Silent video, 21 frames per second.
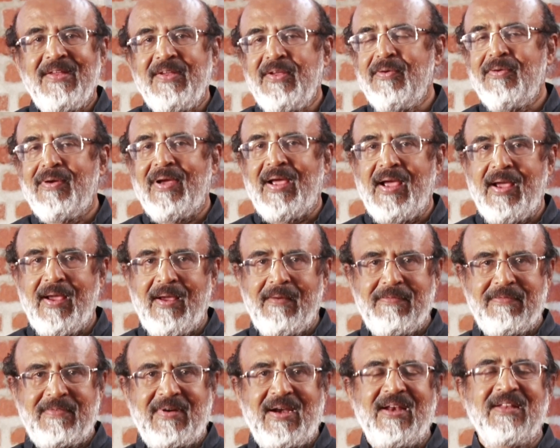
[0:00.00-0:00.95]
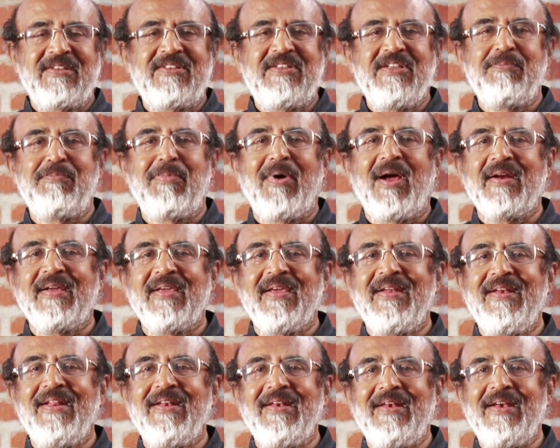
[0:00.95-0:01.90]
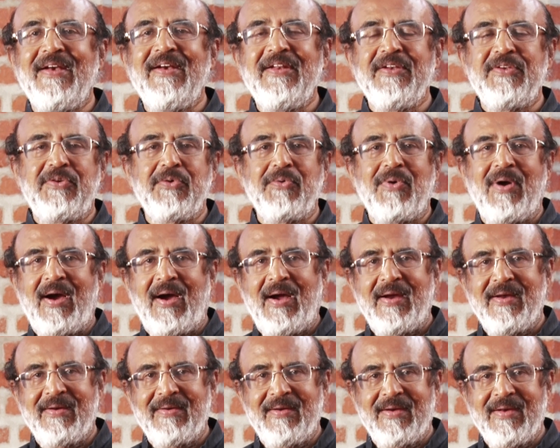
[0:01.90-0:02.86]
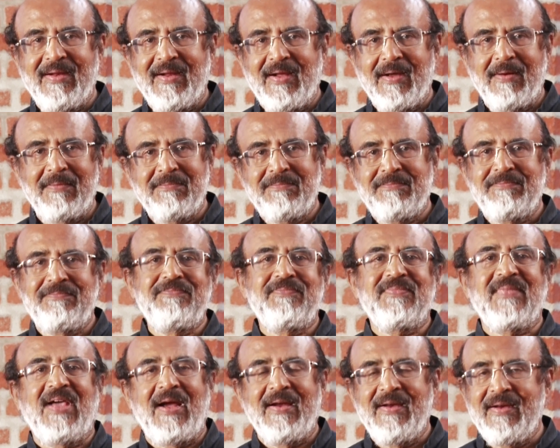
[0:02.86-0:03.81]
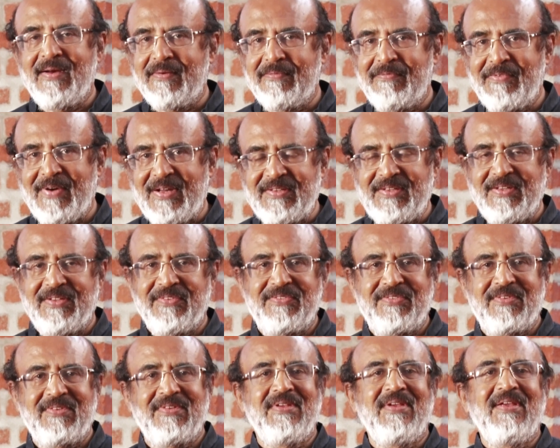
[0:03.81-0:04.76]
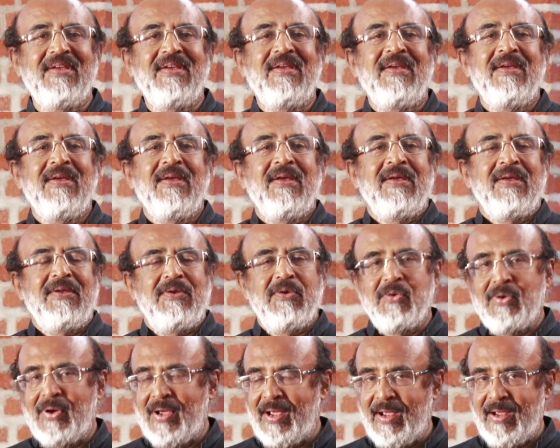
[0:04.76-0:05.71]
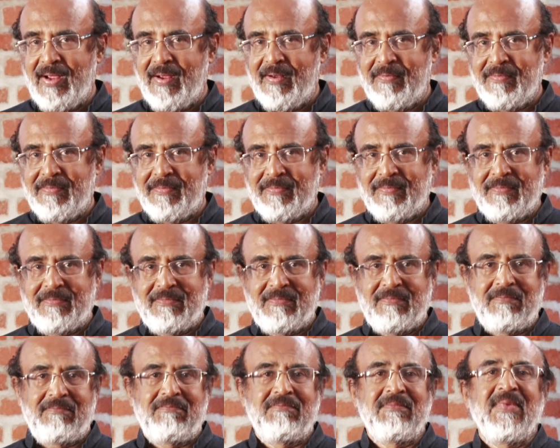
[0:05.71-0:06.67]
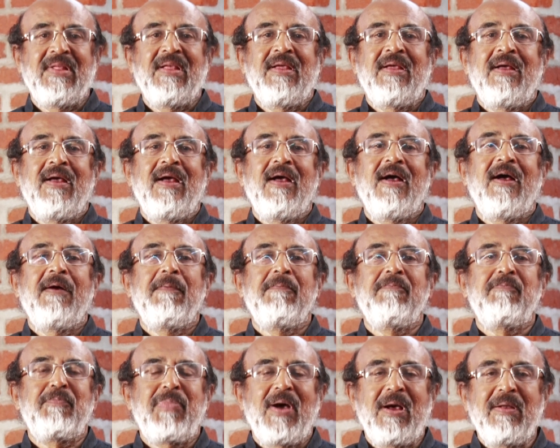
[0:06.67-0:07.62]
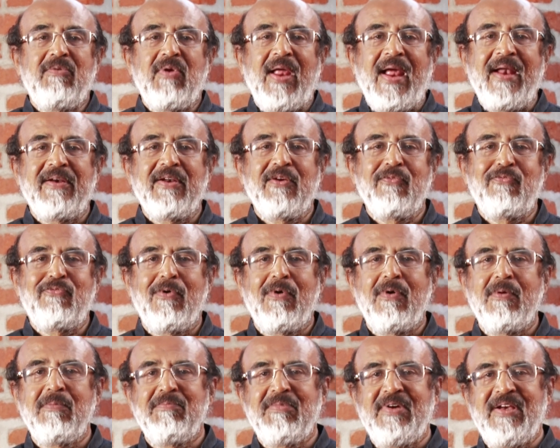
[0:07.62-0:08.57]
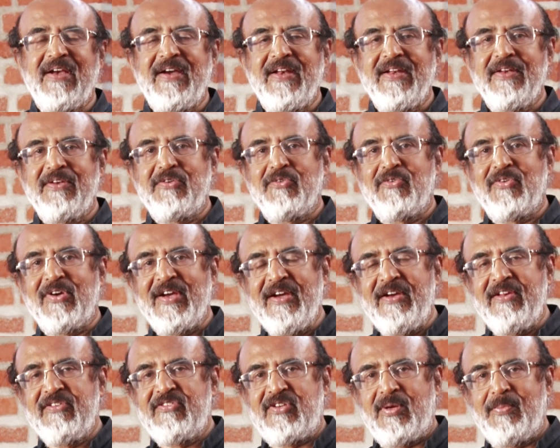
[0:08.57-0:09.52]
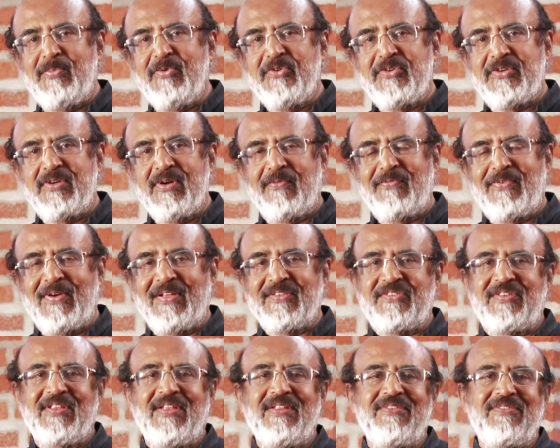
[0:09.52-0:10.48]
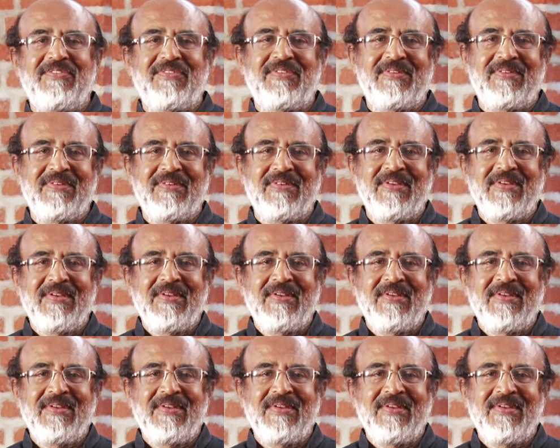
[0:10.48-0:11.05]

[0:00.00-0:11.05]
You have collective bargaining leading to higher income, higher wages. You have land reform leading to redistribution of assets.